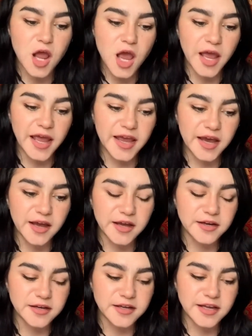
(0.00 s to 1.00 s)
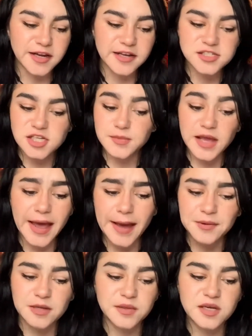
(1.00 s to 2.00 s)
and it's going to be happening
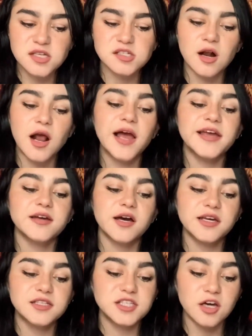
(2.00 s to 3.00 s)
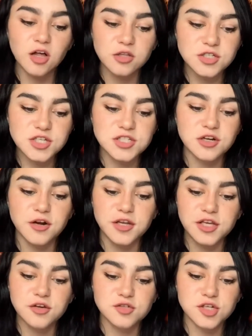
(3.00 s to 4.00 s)
because our ideologies and our
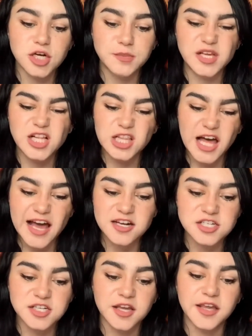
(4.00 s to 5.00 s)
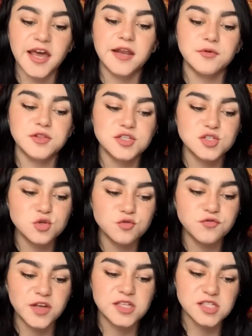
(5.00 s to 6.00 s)
egos are going to be clashing again with these two
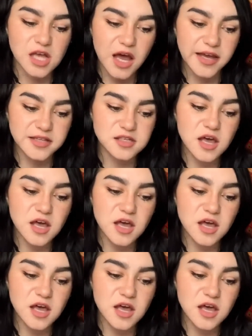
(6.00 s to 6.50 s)
fixed signs.